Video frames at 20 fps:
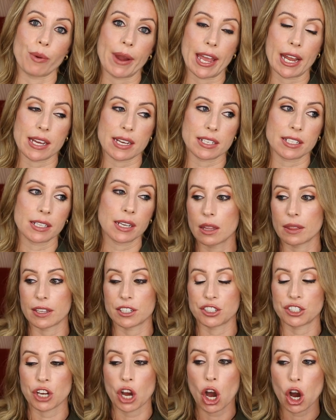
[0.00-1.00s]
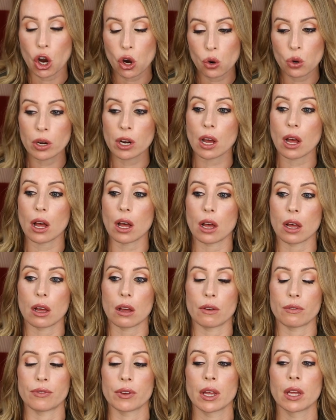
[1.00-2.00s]
granite. The tone
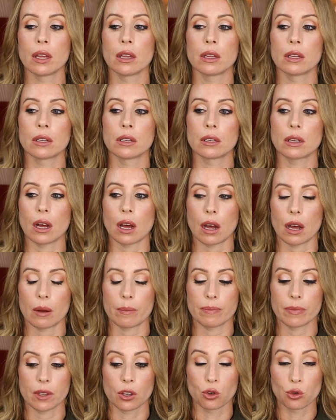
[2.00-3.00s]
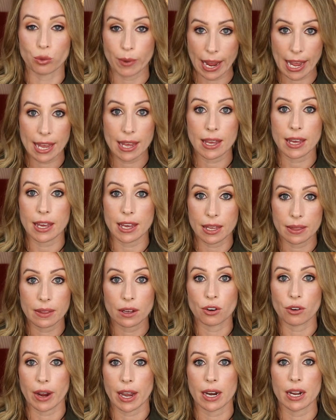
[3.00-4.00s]
of um, gray in
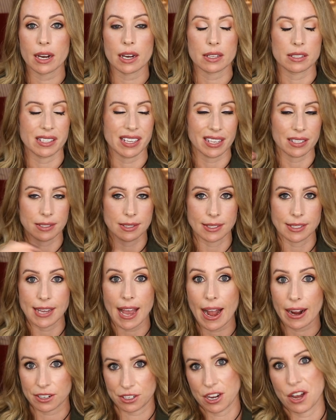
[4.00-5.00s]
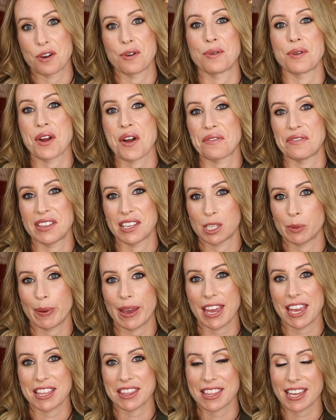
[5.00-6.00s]
the granite is the exact tone of this
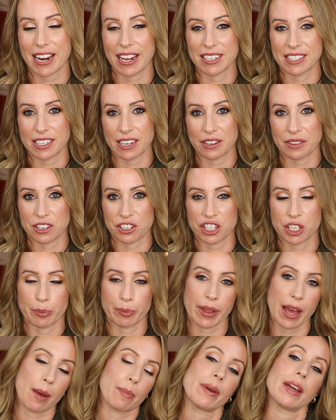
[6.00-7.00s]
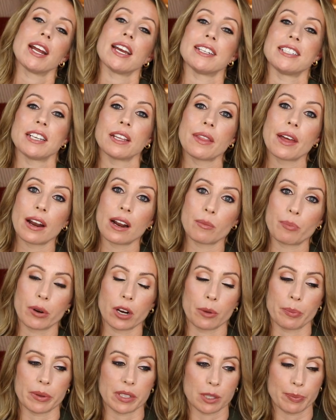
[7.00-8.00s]
paint that I did on the shiplap. And I did that on
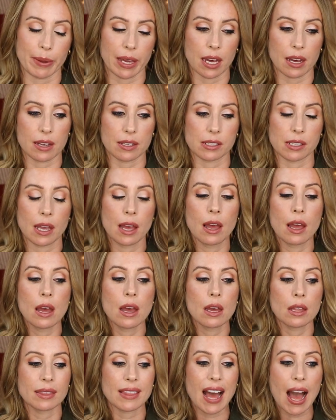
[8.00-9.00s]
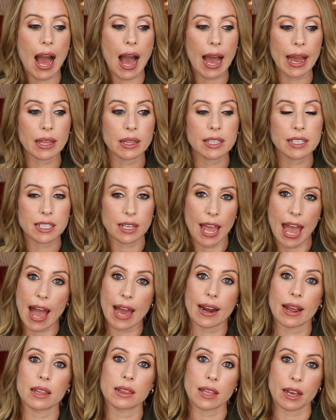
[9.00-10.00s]
purpose because the island,
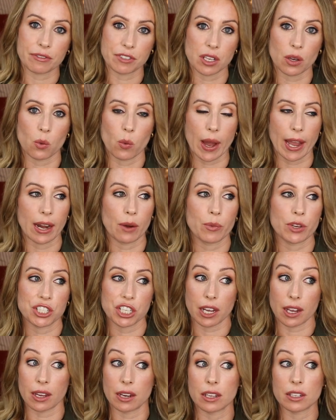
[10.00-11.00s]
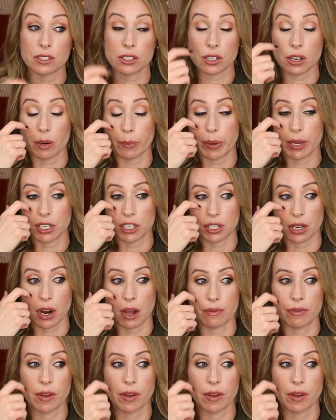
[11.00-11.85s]
had I left it white, which I can insert a picture